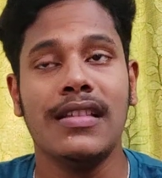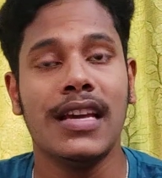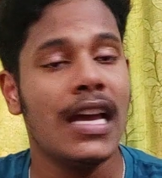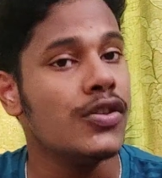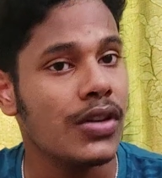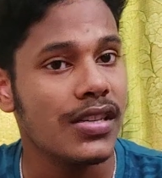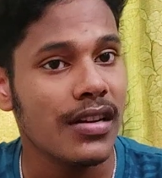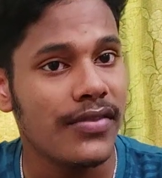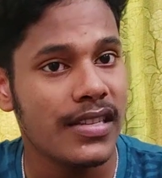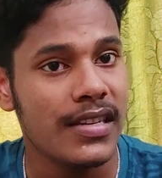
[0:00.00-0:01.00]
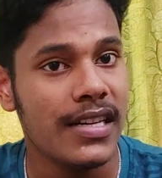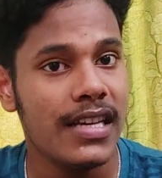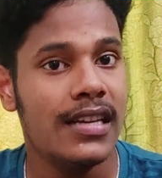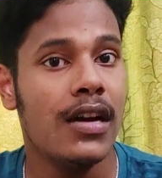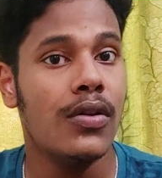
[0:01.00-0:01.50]
the educational
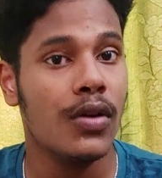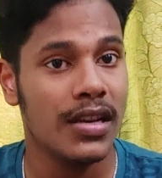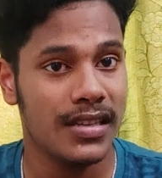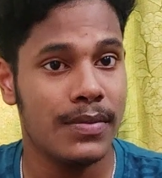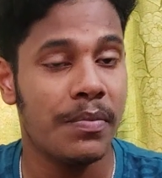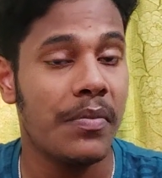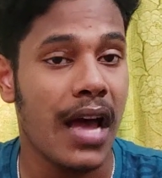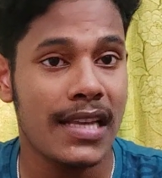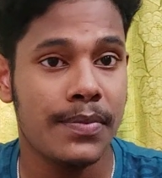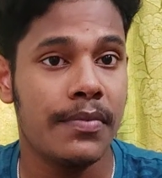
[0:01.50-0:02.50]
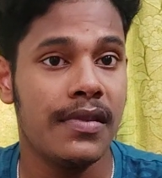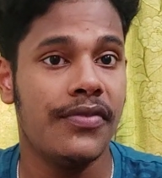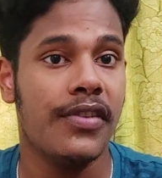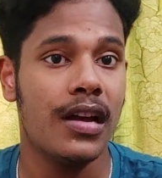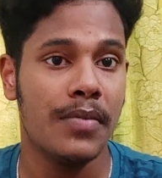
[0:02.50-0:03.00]
facility in our college is as the
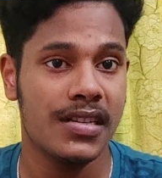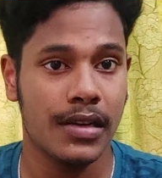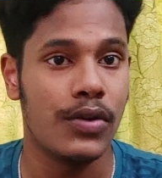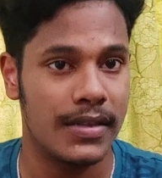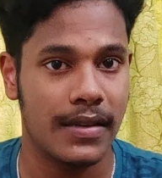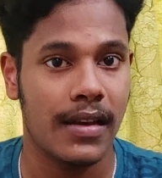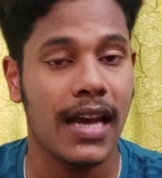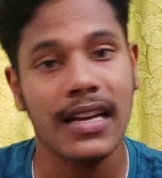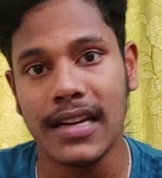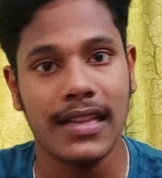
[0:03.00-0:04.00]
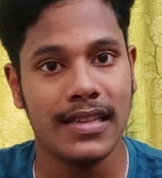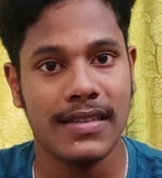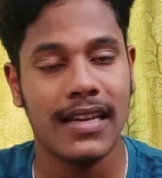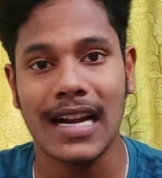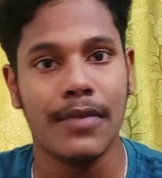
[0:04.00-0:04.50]
far best in Odisha. I can tell this
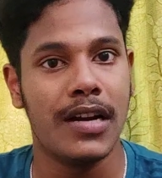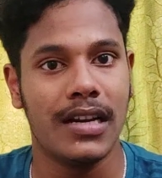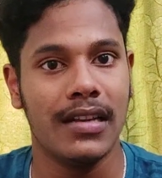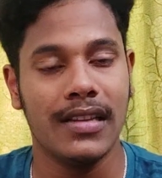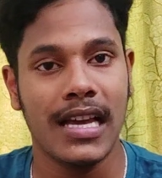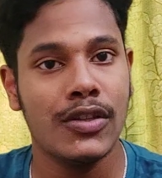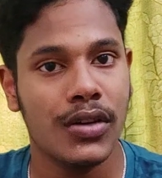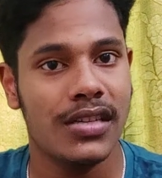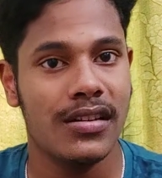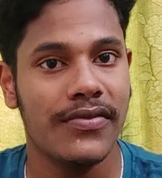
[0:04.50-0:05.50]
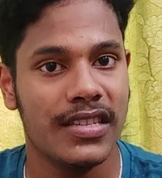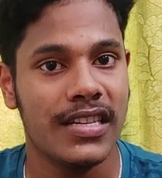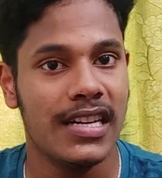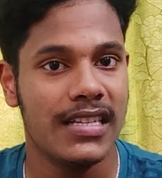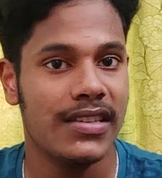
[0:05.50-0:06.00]
thing adamantly. The educational
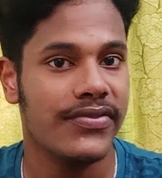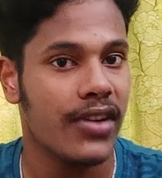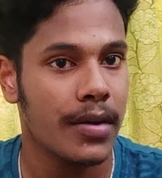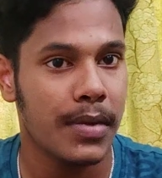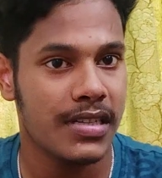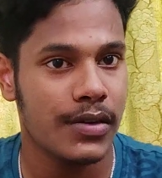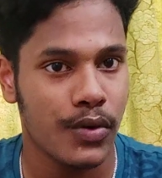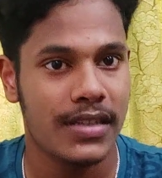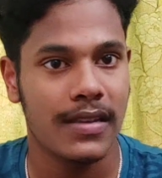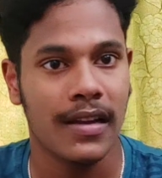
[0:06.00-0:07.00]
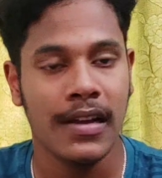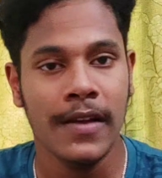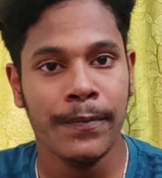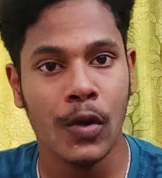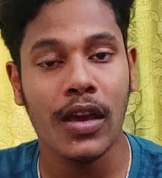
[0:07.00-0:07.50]
facilities is far best in Odisha.
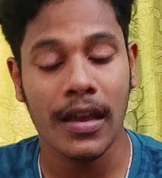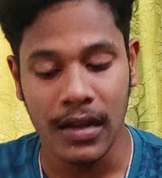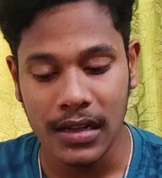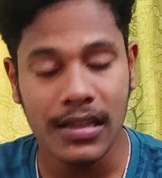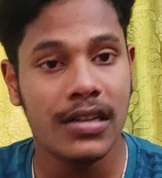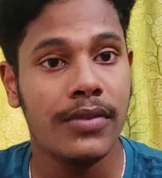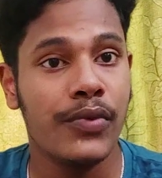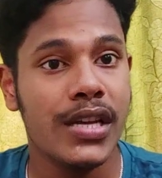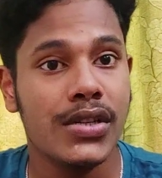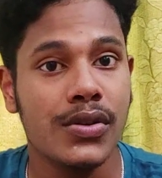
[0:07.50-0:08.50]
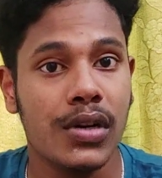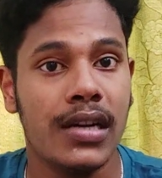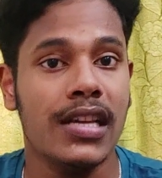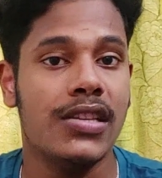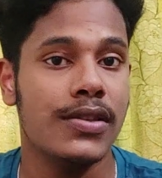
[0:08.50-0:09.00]
Okay, the way
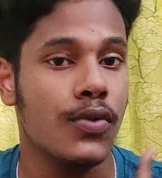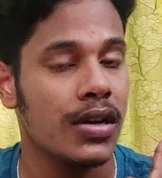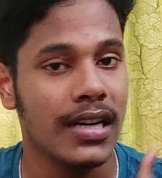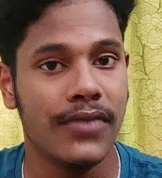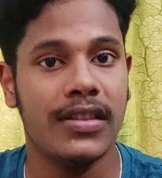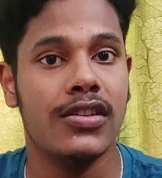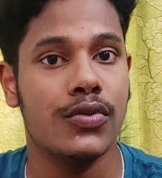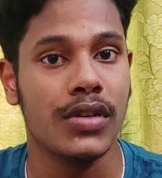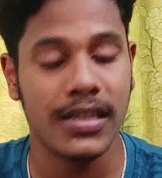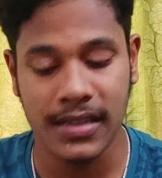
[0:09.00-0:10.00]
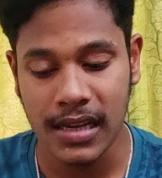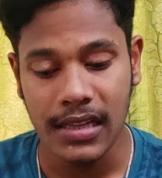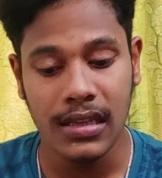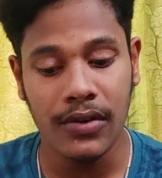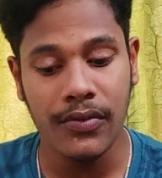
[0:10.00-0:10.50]
teachers coordinate with the students,
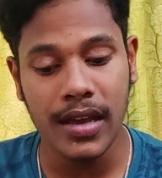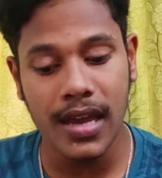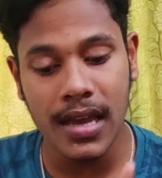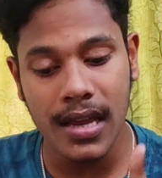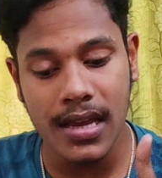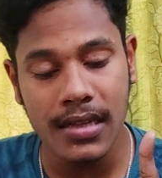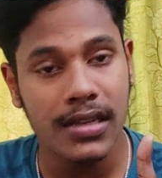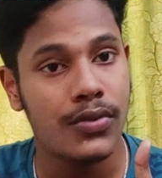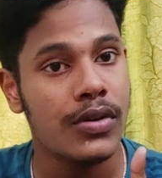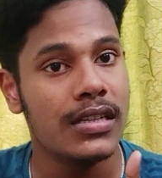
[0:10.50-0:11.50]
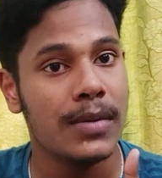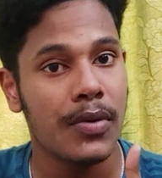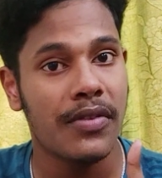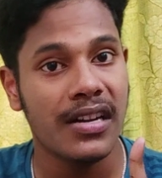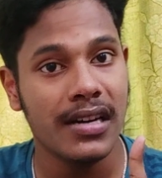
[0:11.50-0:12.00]
the way the students are
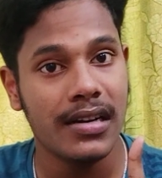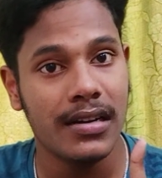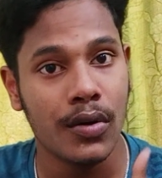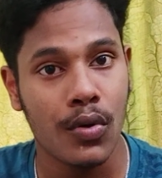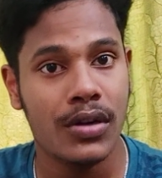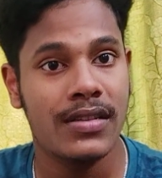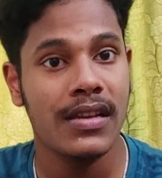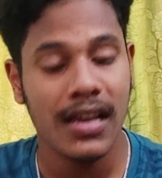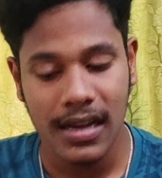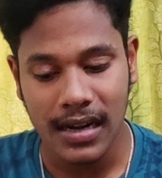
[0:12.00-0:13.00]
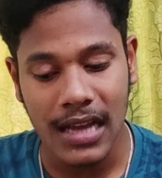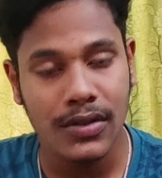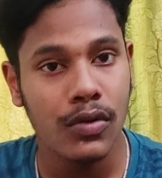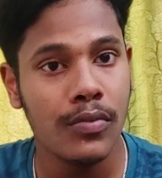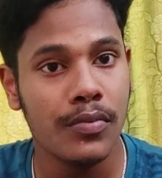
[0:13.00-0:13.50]
provided notes,
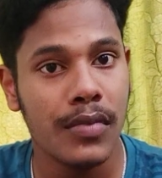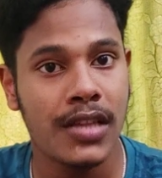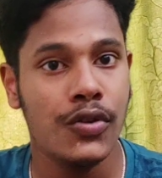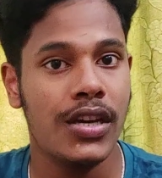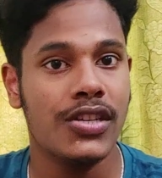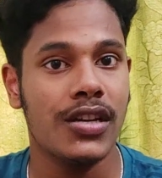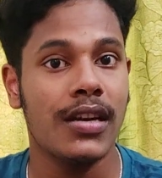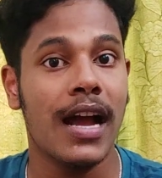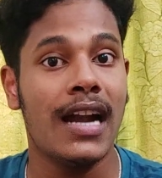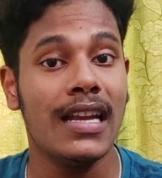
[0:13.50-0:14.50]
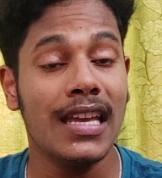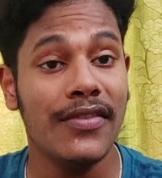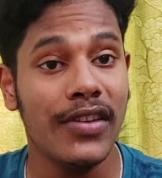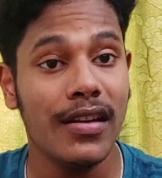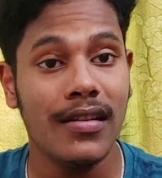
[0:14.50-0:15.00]
classroom education, and
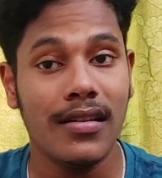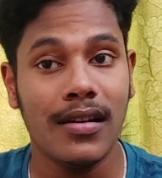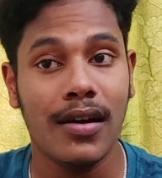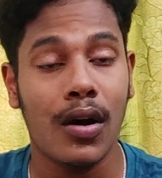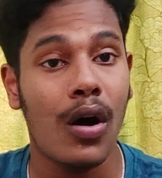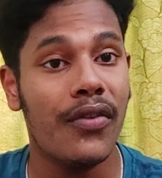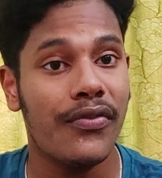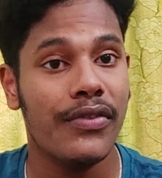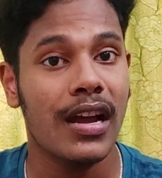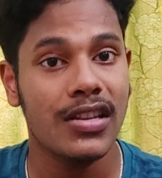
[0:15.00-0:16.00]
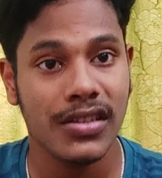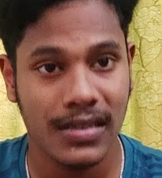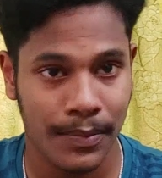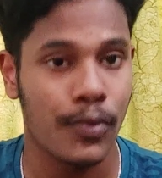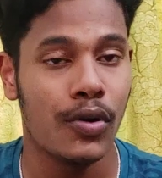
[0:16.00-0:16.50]
even off-class
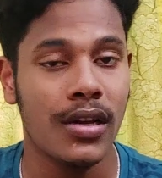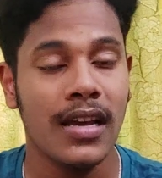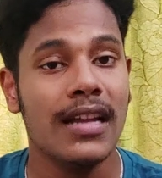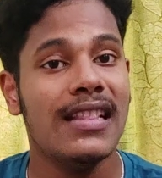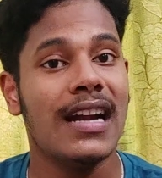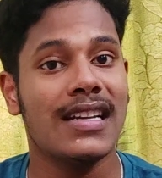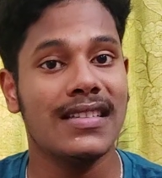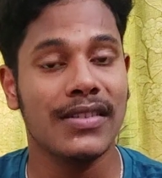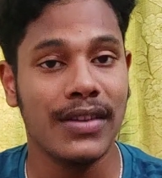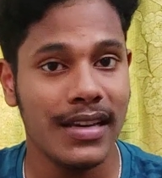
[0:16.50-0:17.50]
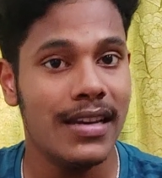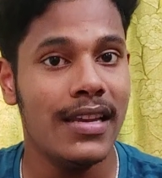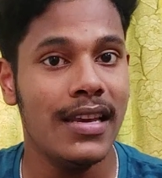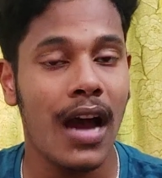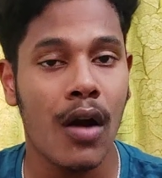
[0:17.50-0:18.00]
support, that is
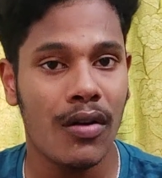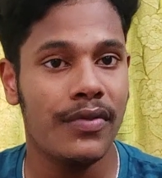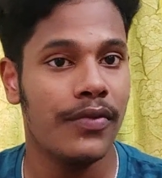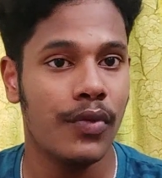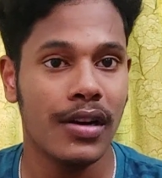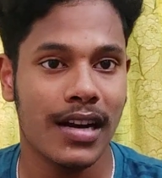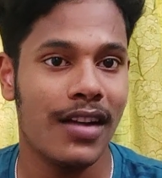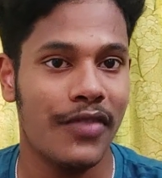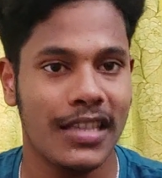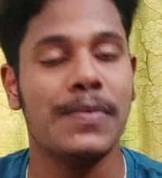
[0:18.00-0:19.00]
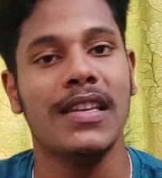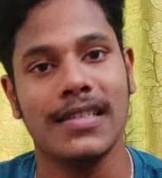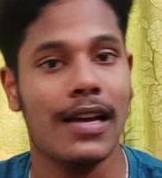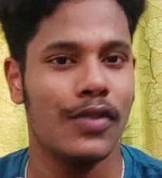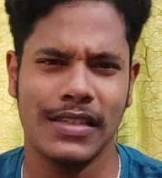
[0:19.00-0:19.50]
really out of the world kind of
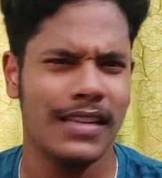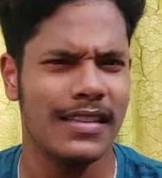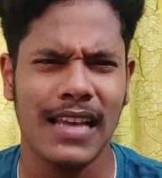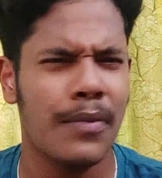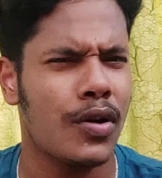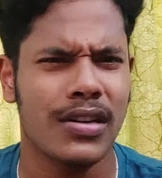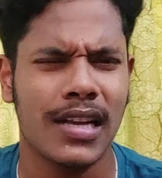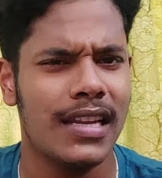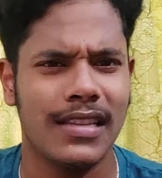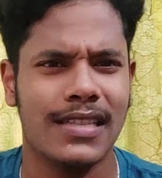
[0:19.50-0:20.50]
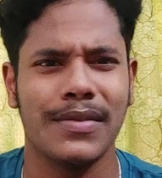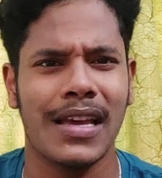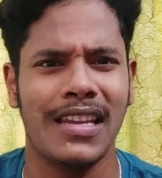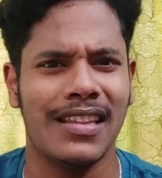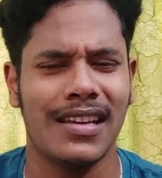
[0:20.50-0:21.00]
experience. I would say this. I'm not telling this
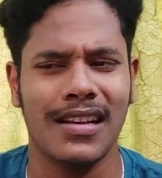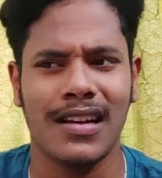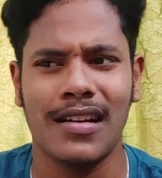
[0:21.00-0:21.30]
anything